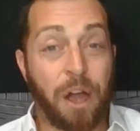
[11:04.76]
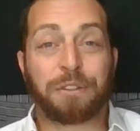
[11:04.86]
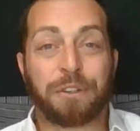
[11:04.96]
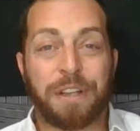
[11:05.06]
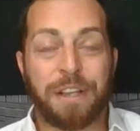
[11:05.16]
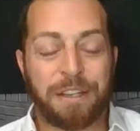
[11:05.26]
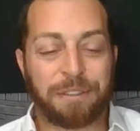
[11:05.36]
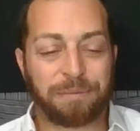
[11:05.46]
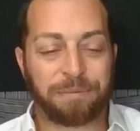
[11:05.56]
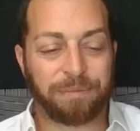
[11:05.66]
Dr.
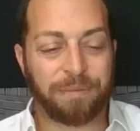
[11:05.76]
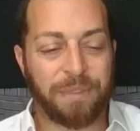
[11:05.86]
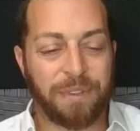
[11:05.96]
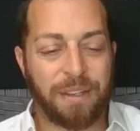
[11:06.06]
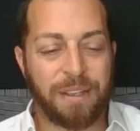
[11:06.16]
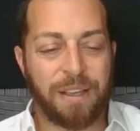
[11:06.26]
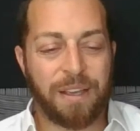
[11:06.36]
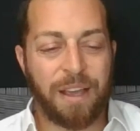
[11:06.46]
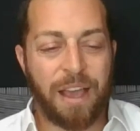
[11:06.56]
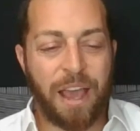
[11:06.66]
King,
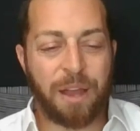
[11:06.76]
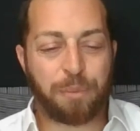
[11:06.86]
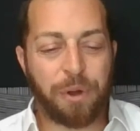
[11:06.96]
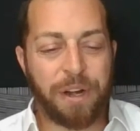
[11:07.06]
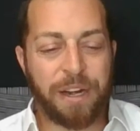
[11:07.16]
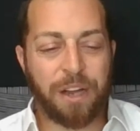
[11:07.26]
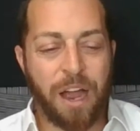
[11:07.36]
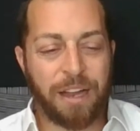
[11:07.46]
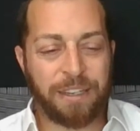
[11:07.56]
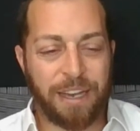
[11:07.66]
and put it in
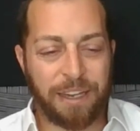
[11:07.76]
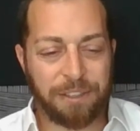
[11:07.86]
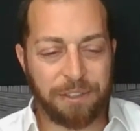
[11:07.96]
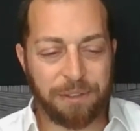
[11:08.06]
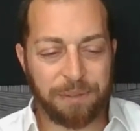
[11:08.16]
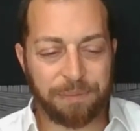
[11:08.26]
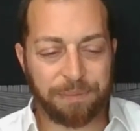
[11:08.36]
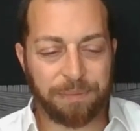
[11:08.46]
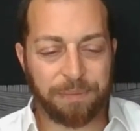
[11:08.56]
context.